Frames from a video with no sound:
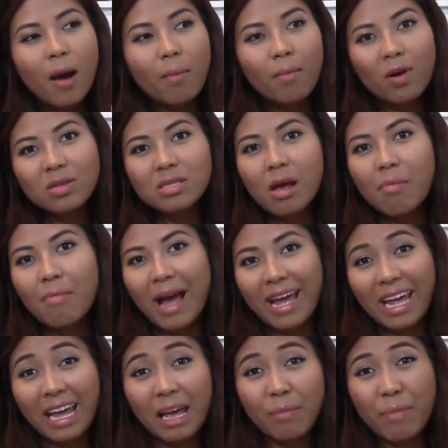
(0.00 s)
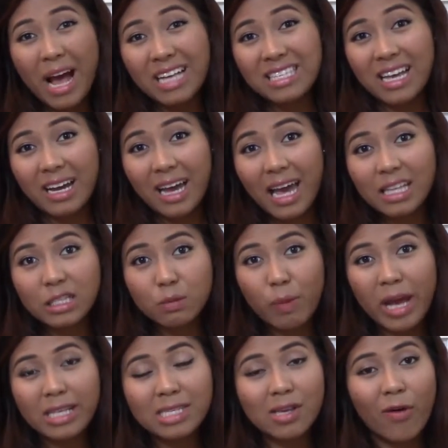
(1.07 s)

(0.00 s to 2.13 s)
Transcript: most of my handbags are Kate Spade,